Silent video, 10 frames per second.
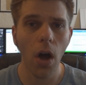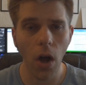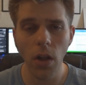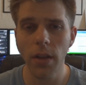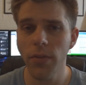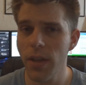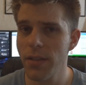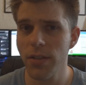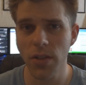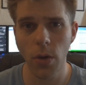All of
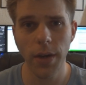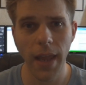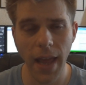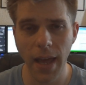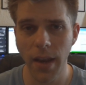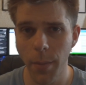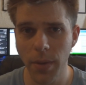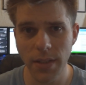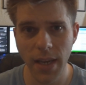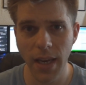this is going to add up
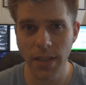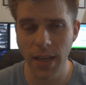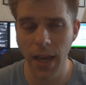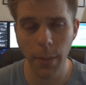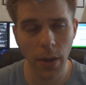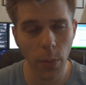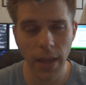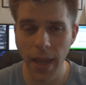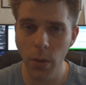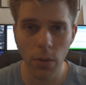and take time. Now we
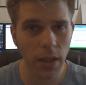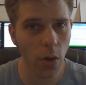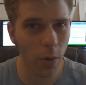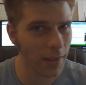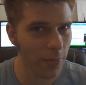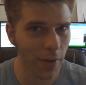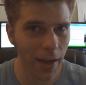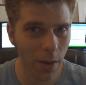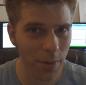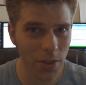can't really quantify
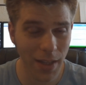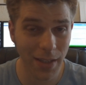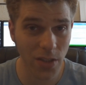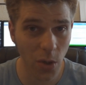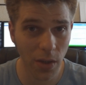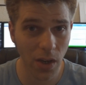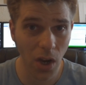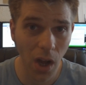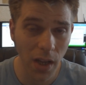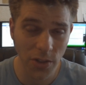how much that's going to
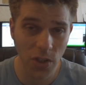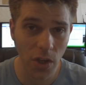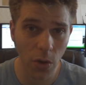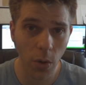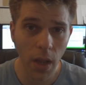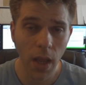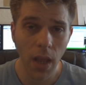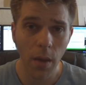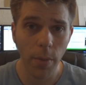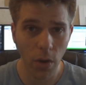cost you,
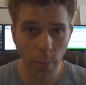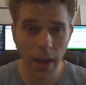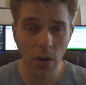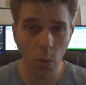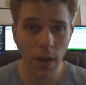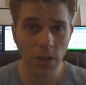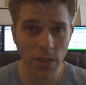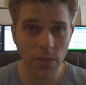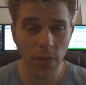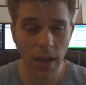but no matter what,
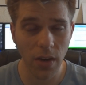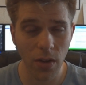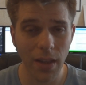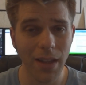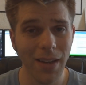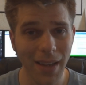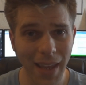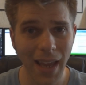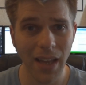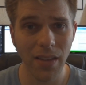just figure that,
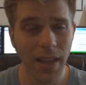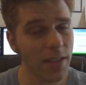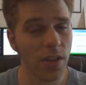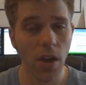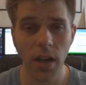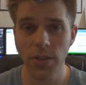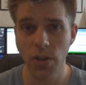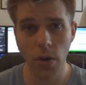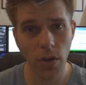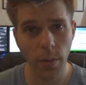again, that's a cost
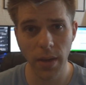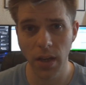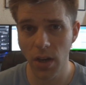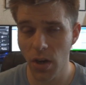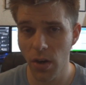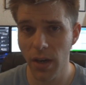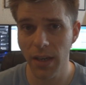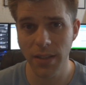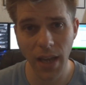you're going to be incurring.